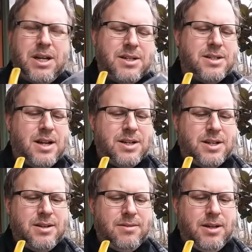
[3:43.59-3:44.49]
it's not,
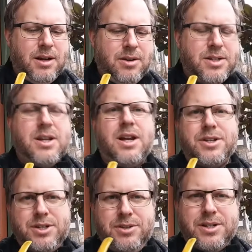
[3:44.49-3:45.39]
it's
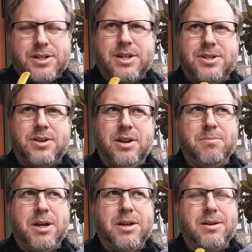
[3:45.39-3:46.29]
not too
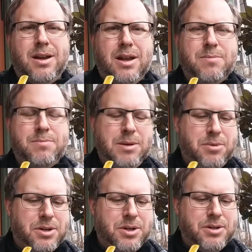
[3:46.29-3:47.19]
disconcerting. But a lot of
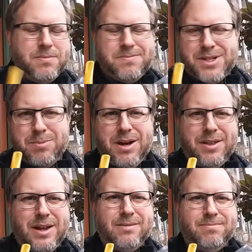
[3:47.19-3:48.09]
people could smell
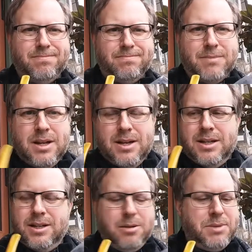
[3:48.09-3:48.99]
that and
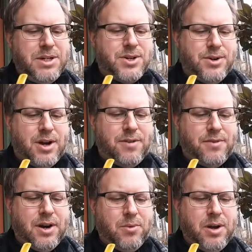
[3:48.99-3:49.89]
be turned
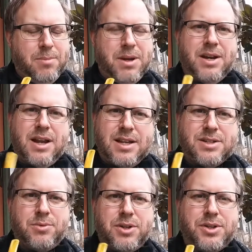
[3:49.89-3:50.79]
off right away. But it
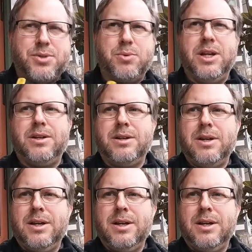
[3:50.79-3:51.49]
has a real sweet,